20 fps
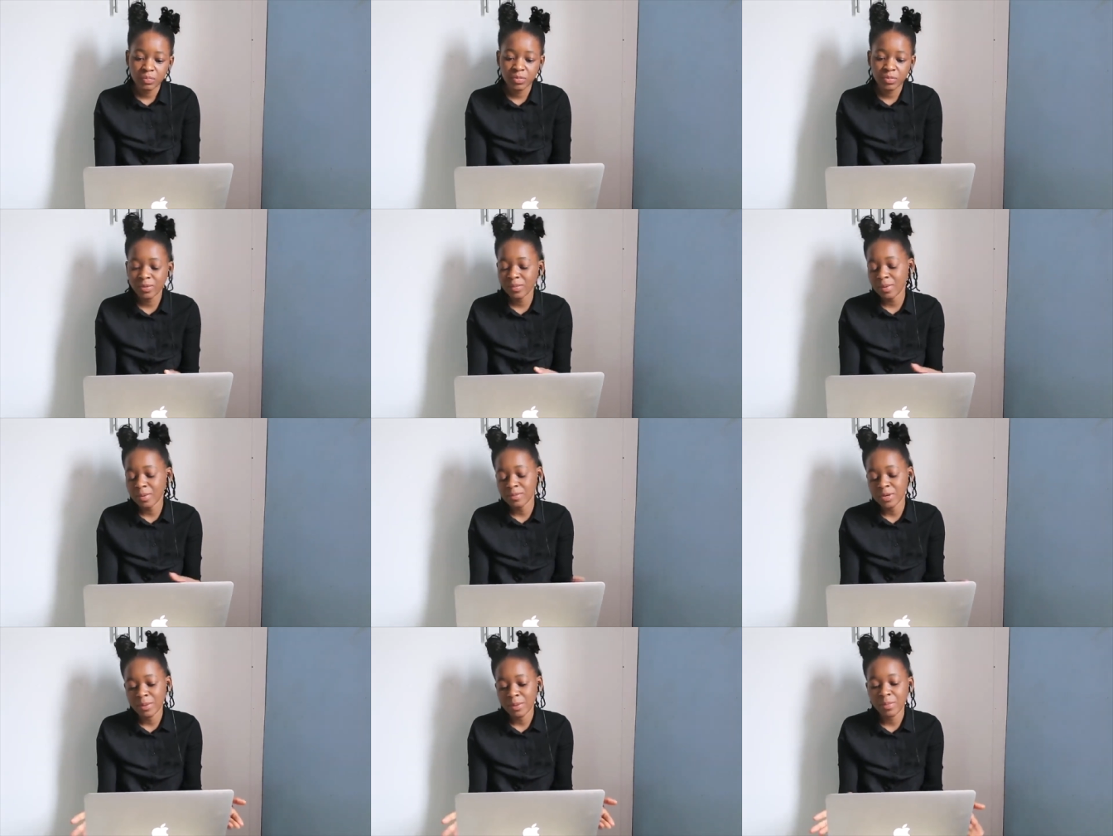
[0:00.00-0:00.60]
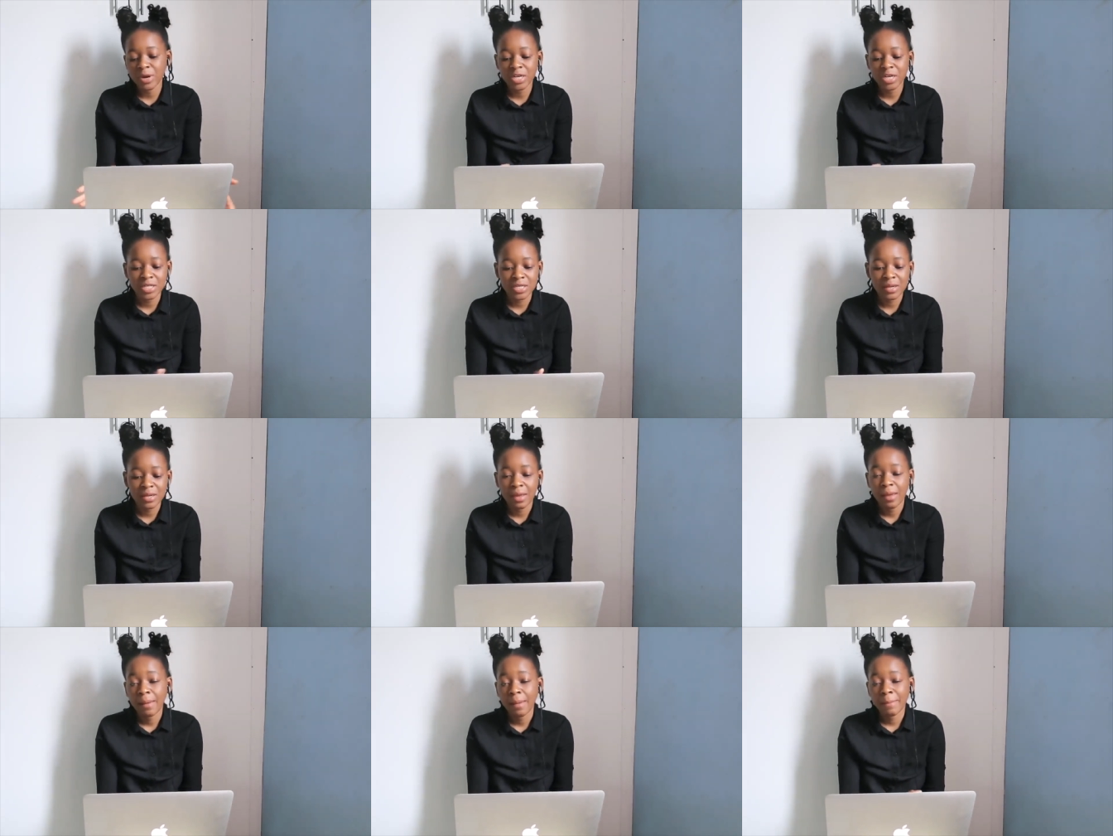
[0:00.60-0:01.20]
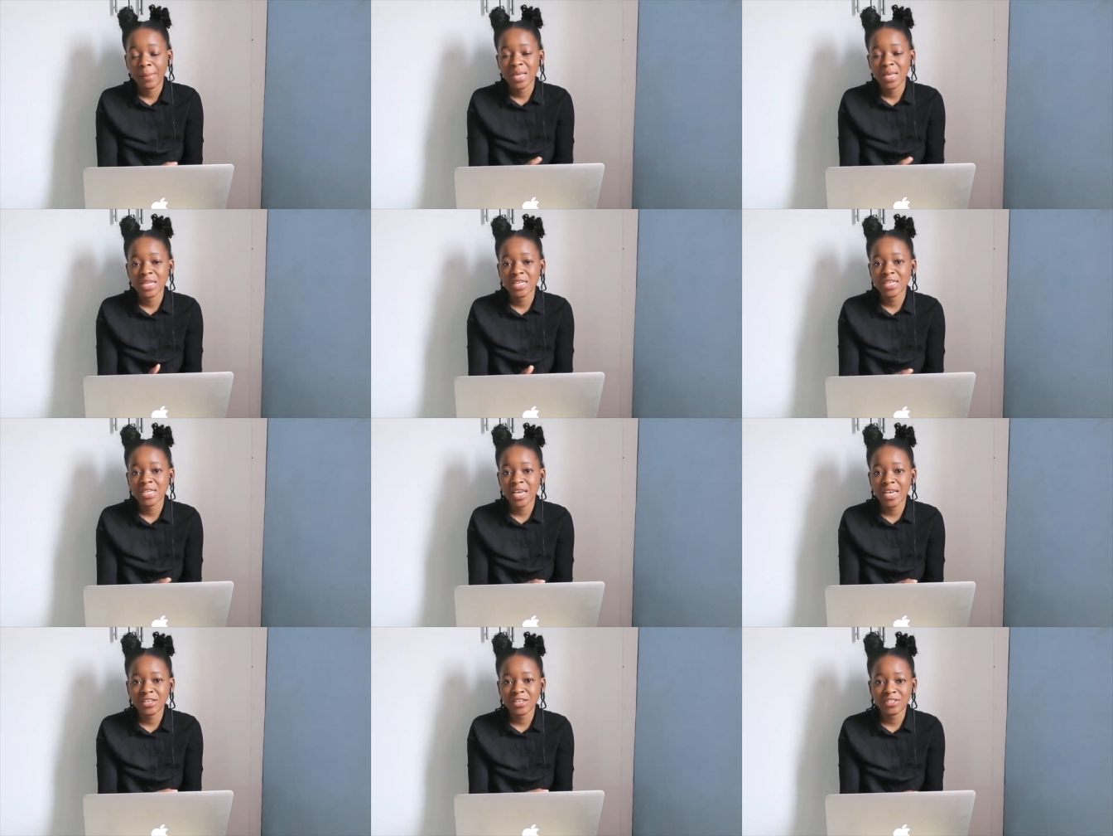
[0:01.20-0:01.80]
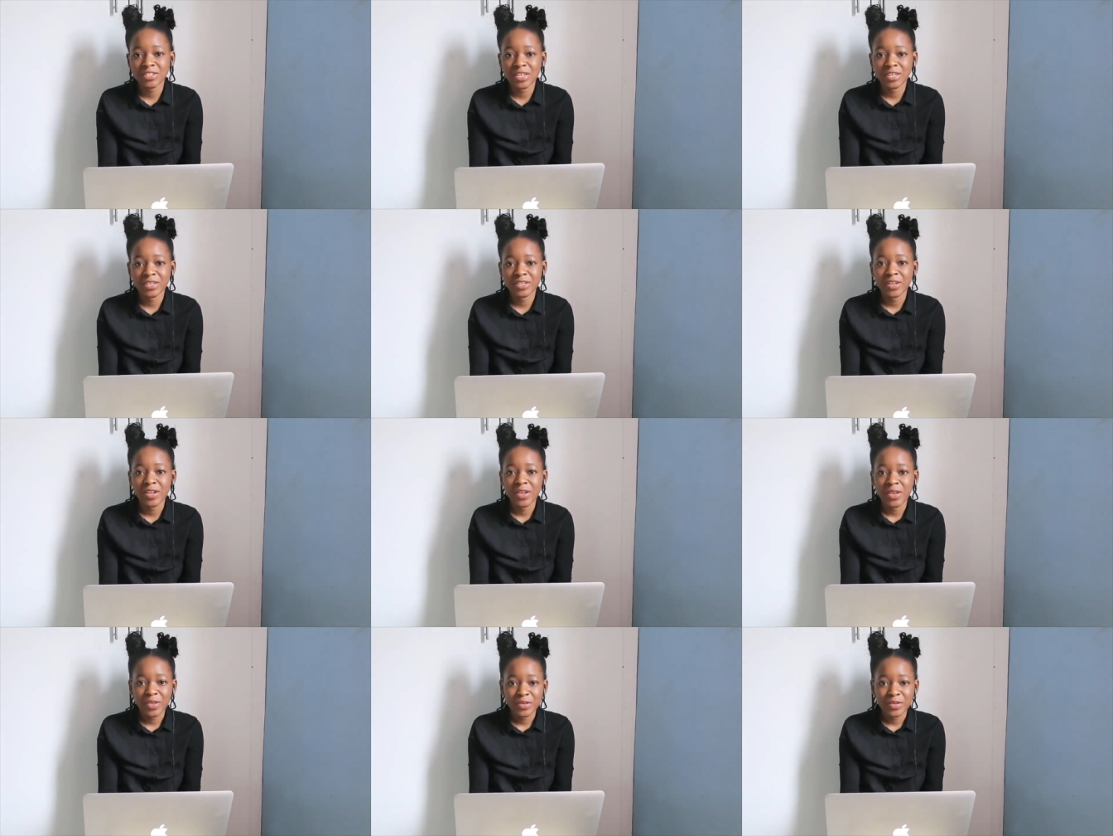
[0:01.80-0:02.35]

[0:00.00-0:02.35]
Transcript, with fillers: probably about meditation.